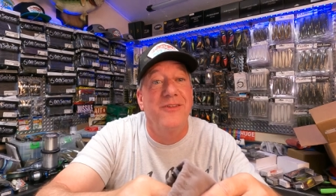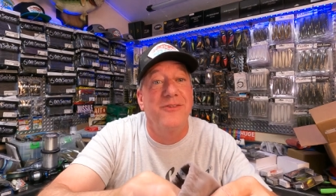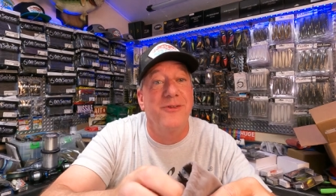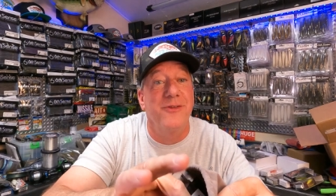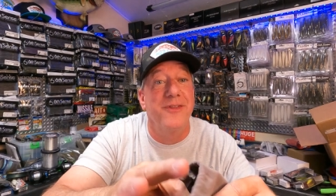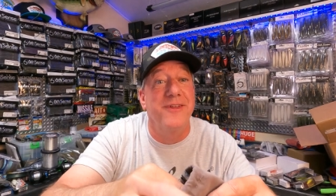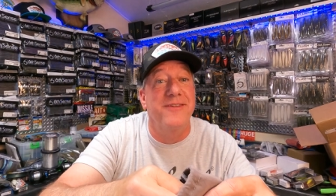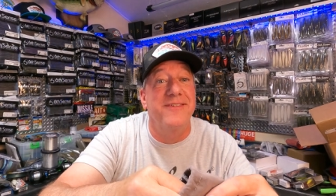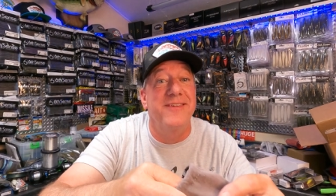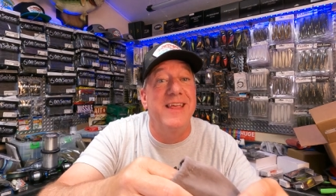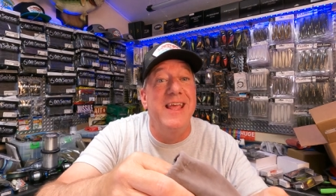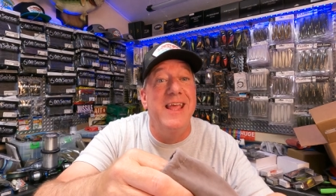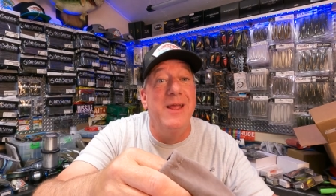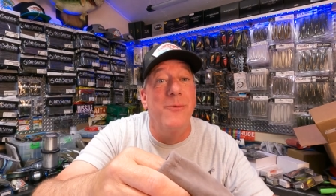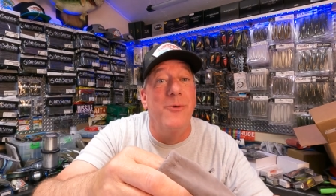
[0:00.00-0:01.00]
so let's
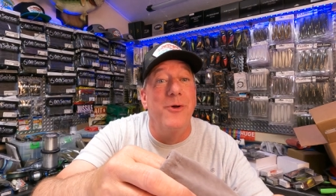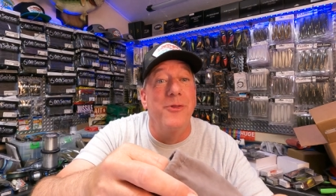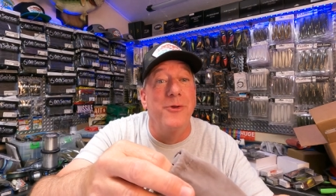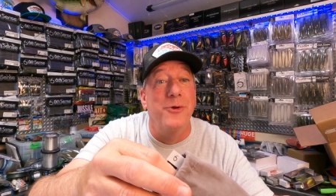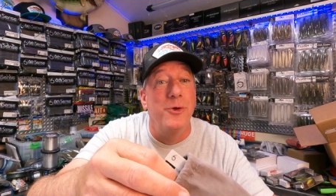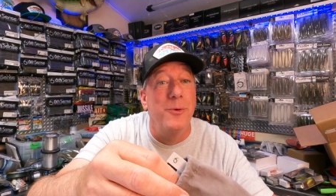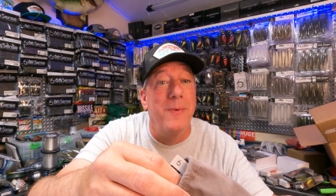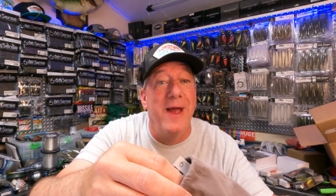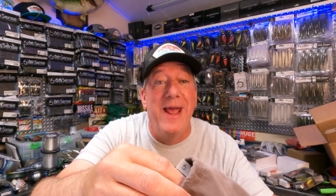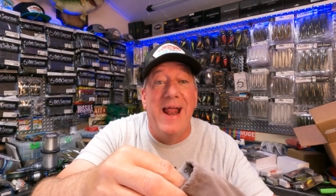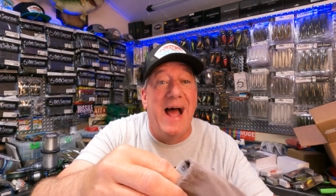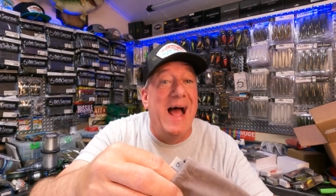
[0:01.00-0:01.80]
see what the new bait.